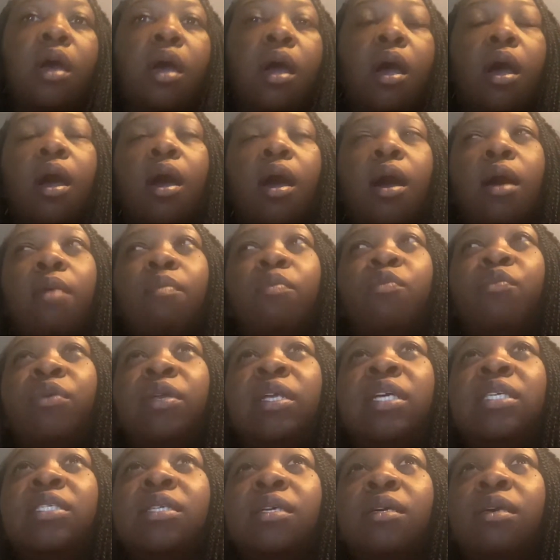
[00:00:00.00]
When
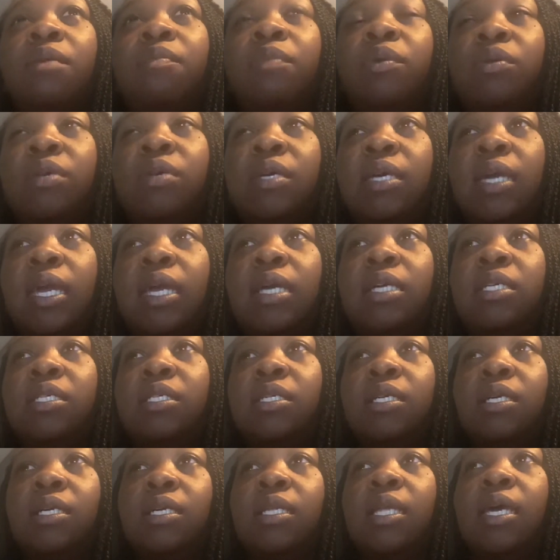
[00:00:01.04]
it's a
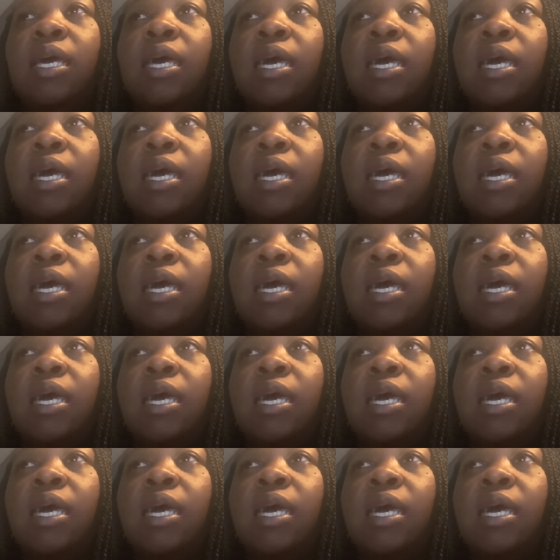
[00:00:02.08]
communication,